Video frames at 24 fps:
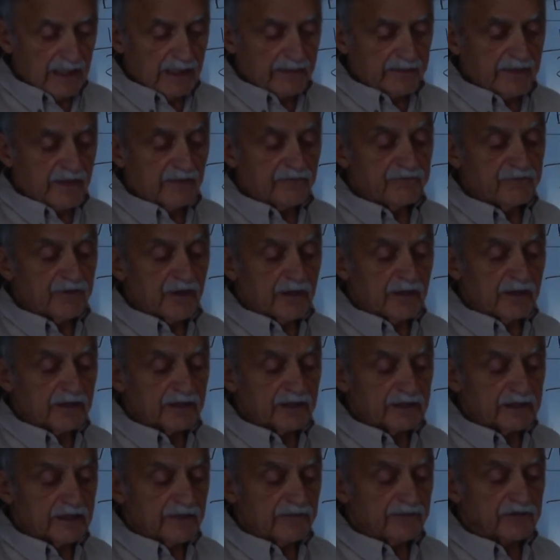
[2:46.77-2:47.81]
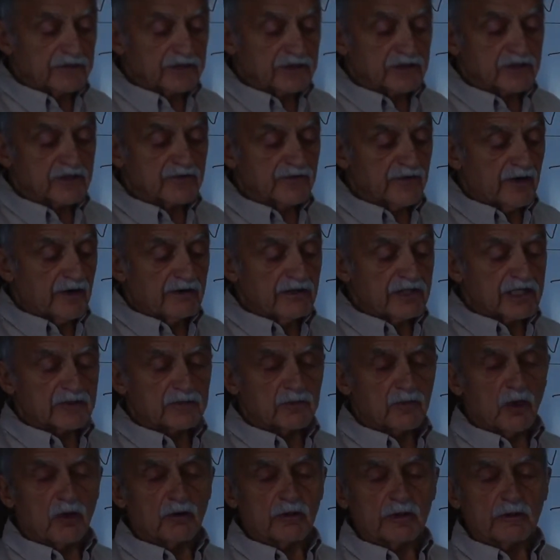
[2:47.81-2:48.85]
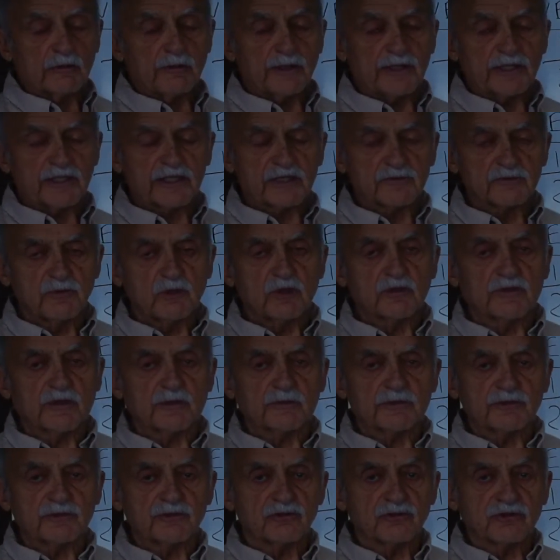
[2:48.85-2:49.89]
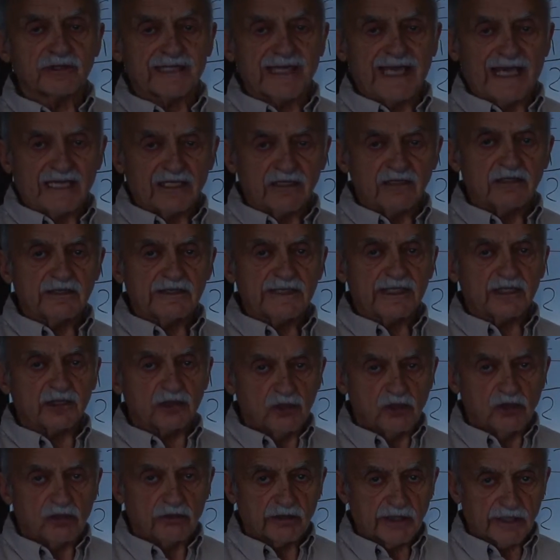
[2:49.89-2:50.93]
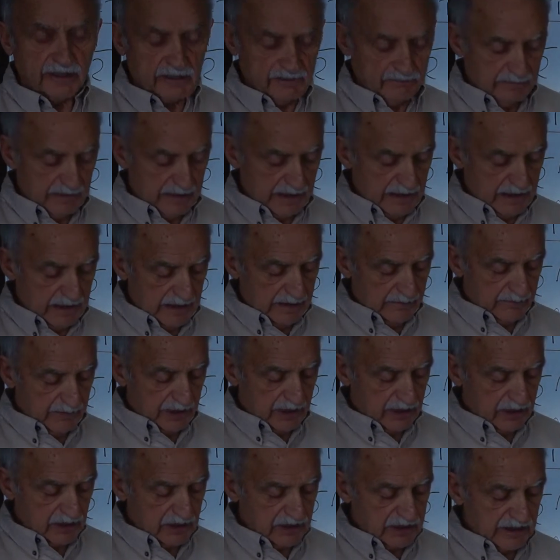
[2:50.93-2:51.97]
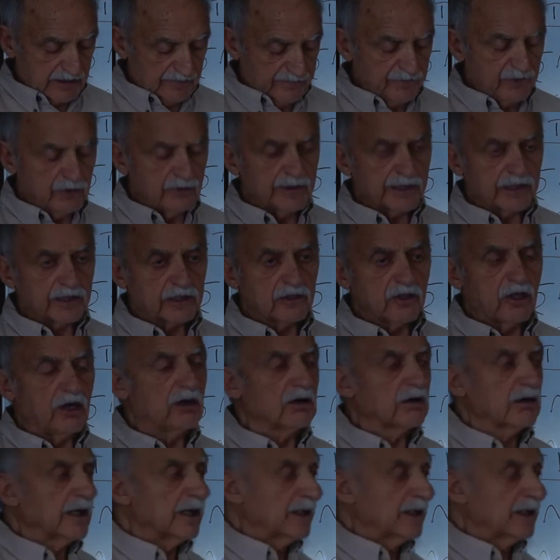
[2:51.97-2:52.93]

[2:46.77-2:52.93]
The difference is very small in what is moving, but you cannot ignore it, because if you ignore